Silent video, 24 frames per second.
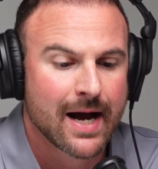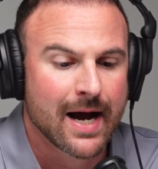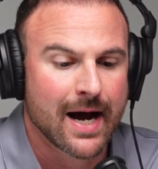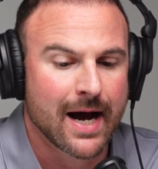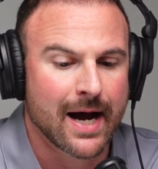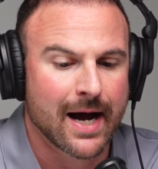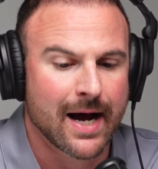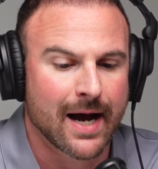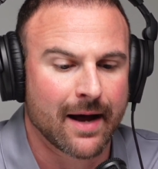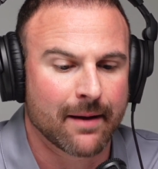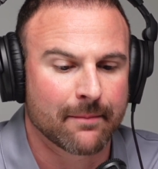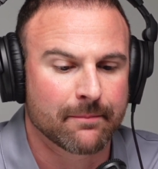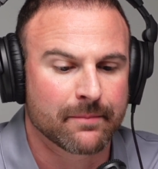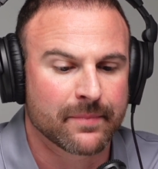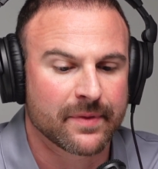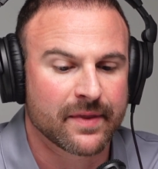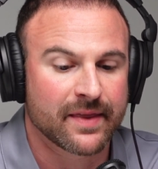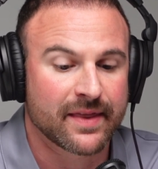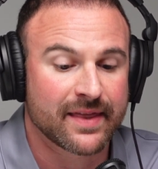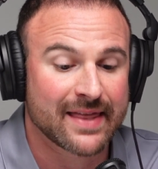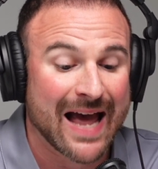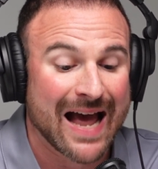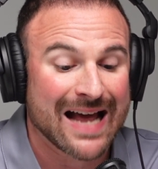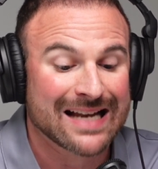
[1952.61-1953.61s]

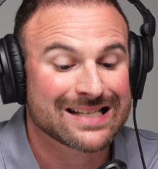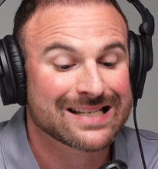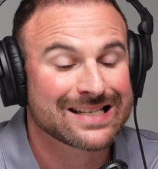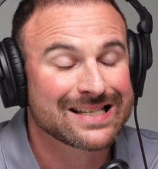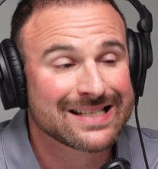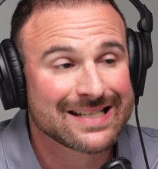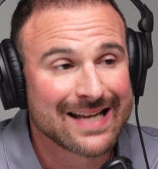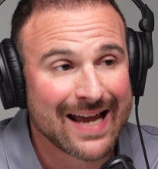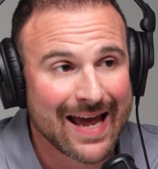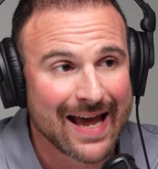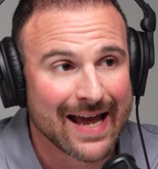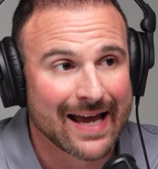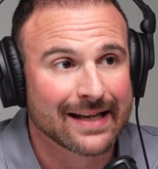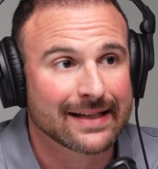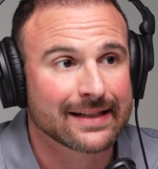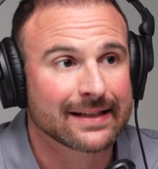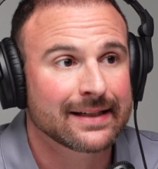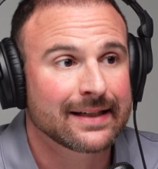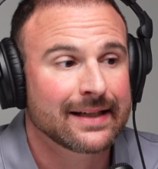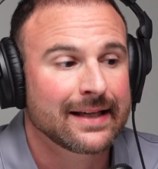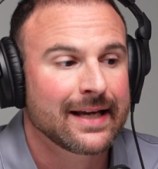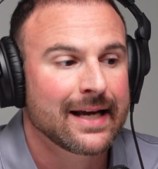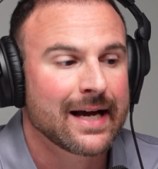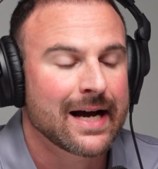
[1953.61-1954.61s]
That said,
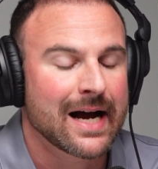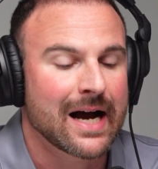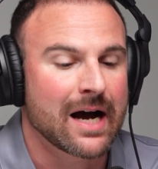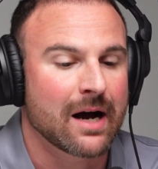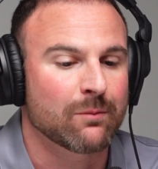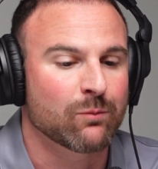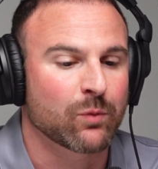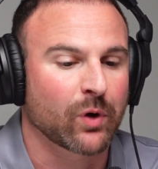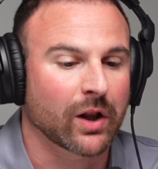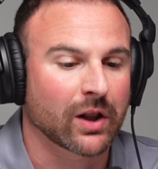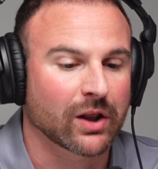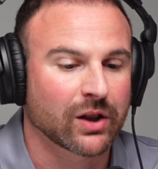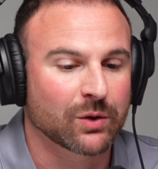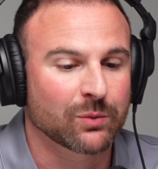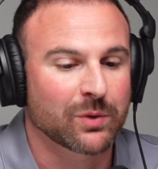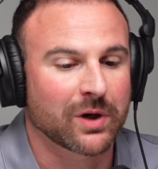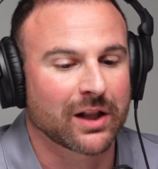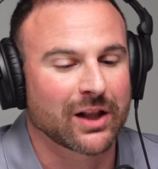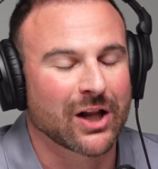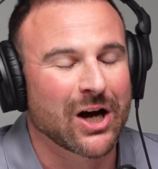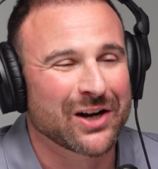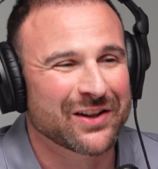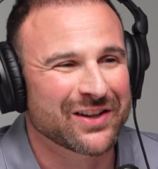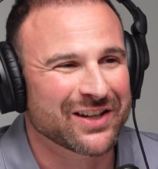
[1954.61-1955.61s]
what a
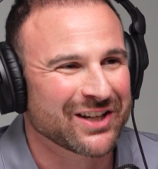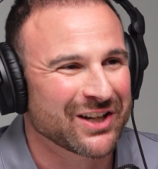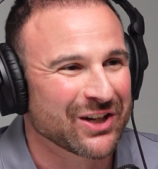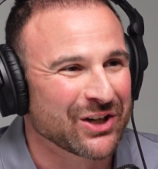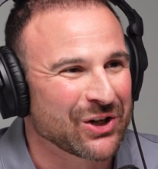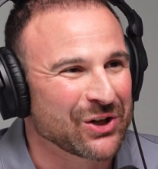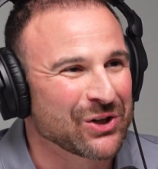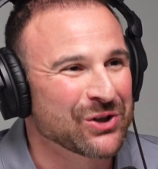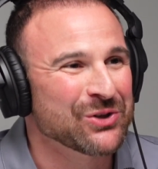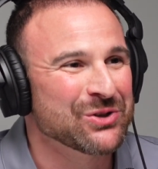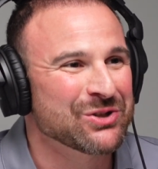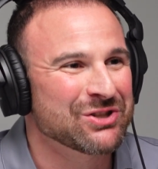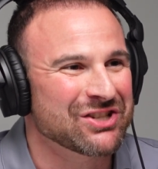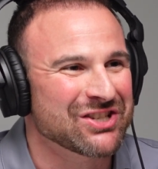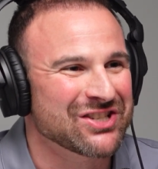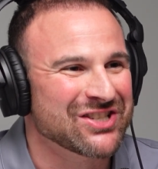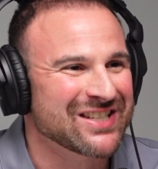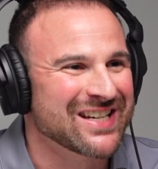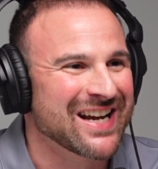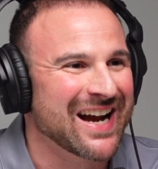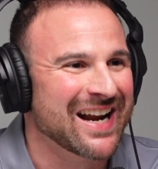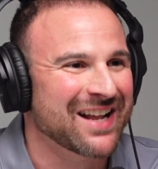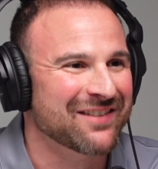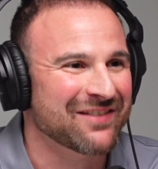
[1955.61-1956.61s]
lot of the conclusions
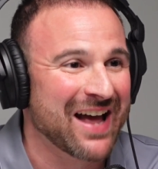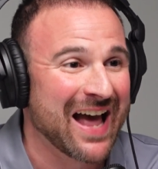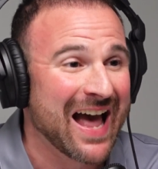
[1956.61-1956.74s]
kind of